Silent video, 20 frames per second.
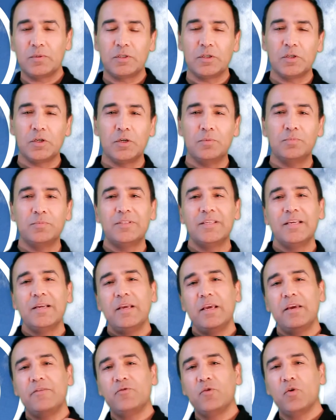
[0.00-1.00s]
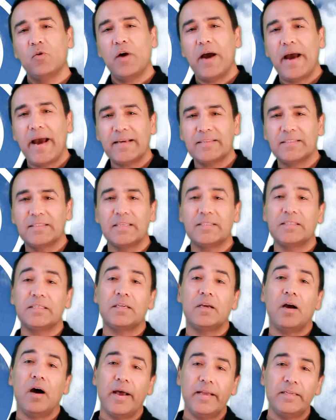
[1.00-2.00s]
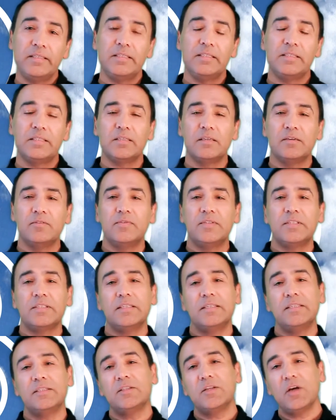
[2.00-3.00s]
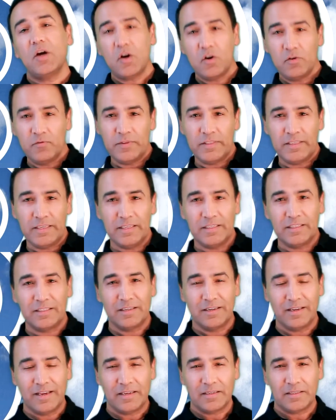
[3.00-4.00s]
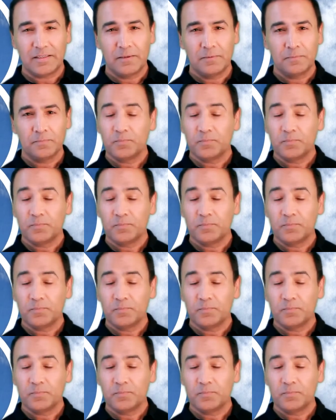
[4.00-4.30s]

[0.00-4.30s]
terms, if you're accessing IT services over the internet,